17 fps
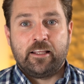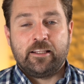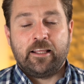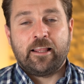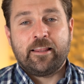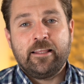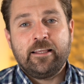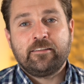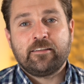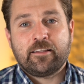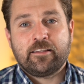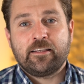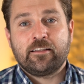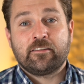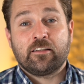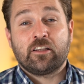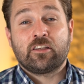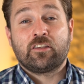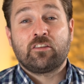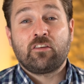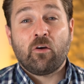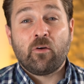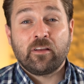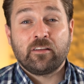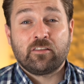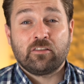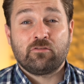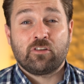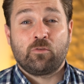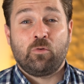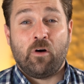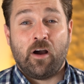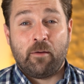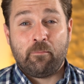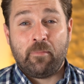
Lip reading: these are things that are going to require